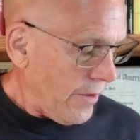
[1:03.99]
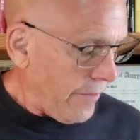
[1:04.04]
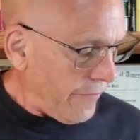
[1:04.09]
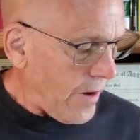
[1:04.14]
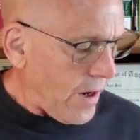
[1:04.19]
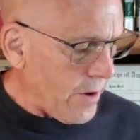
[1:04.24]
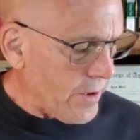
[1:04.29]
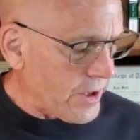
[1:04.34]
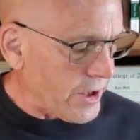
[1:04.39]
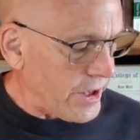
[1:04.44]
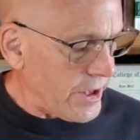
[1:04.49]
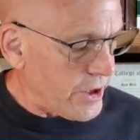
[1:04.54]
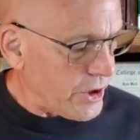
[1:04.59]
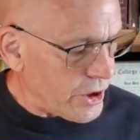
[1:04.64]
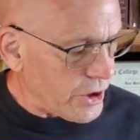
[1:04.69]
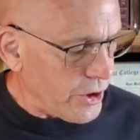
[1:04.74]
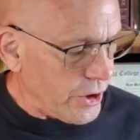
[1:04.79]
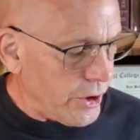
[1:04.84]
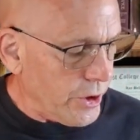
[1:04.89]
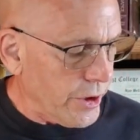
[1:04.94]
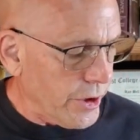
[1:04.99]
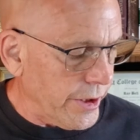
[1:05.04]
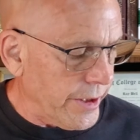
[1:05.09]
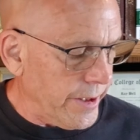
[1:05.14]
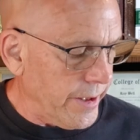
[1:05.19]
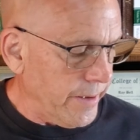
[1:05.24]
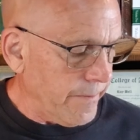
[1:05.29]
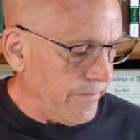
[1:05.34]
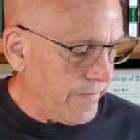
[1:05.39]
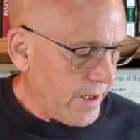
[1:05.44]
The Pharisee
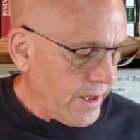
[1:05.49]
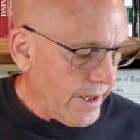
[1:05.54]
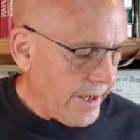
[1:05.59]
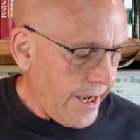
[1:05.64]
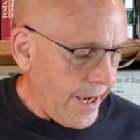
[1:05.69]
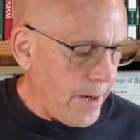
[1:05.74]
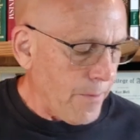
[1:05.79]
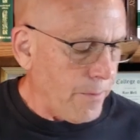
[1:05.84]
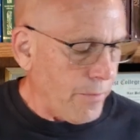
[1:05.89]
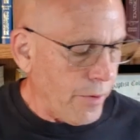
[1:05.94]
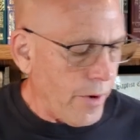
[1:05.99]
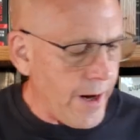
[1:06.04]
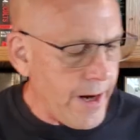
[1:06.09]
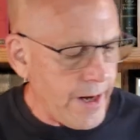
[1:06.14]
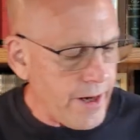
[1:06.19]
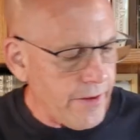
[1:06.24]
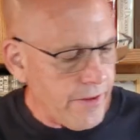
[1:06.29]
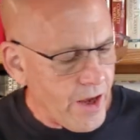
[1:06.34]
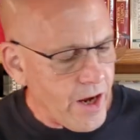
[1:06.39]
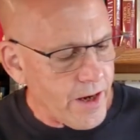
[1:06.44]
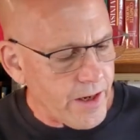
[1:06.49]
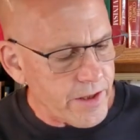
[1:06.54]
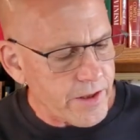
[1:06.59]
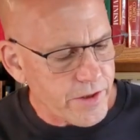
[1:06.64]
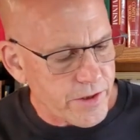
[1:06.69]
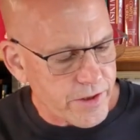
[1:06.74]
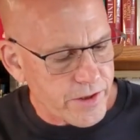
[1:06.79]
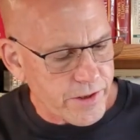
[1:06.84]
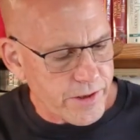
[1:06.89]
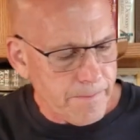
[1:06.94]
stood and prayed
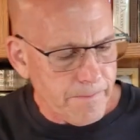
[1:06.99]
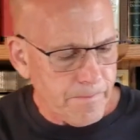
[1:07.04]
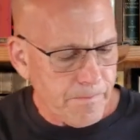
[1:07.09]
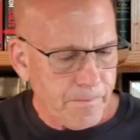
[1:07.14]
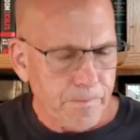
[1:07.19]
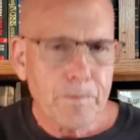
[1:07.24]
thus